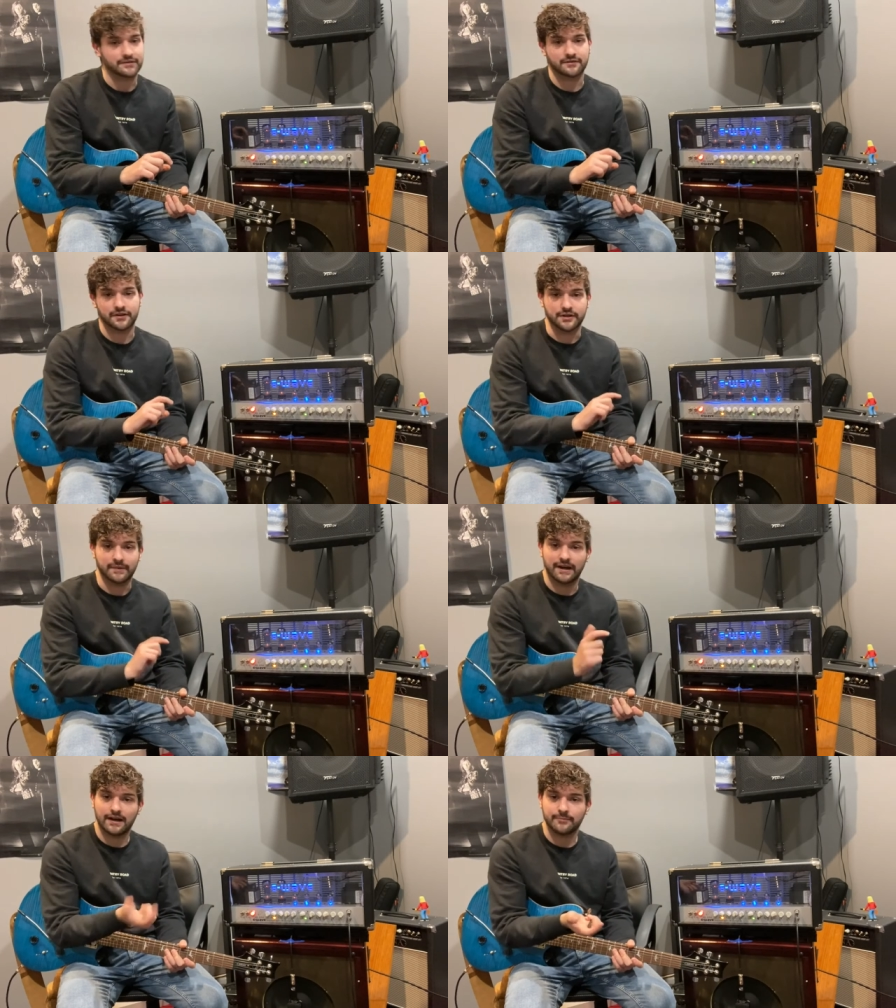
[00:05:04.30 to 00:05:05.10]

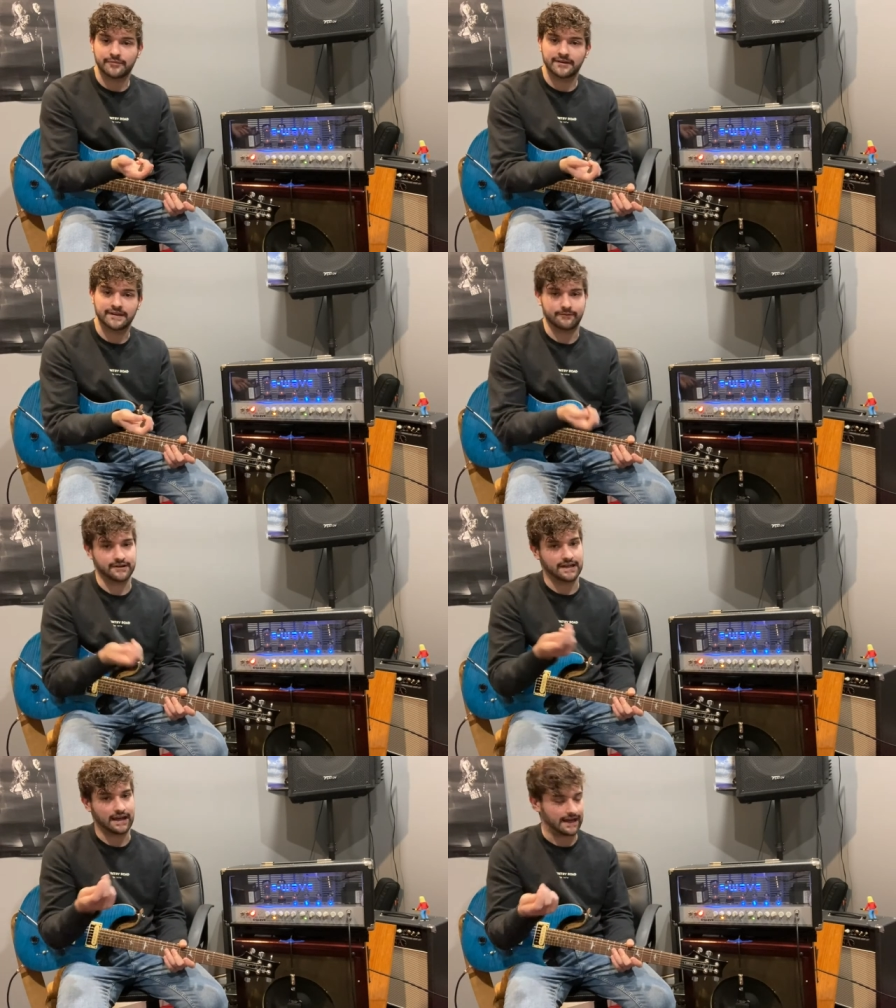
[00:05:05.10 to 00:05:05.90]
volume up, then we
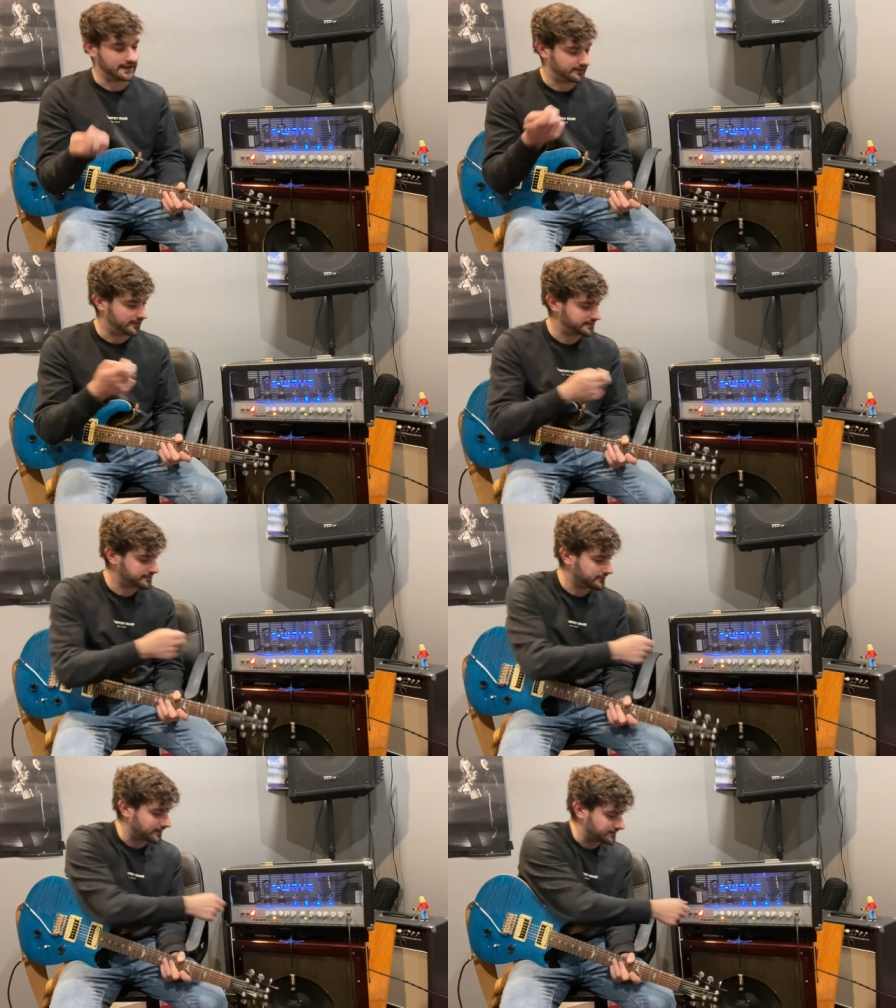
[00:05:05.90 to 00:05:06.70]
get a nice
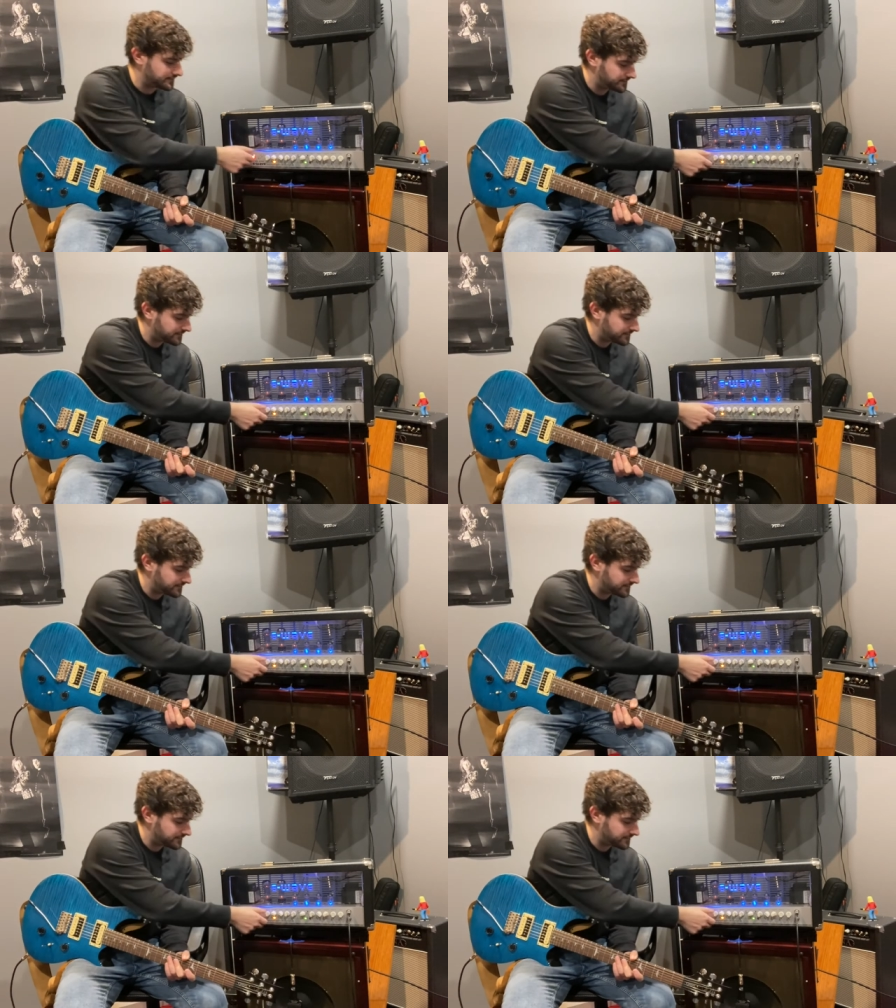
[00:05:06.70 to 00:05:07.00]
crunch.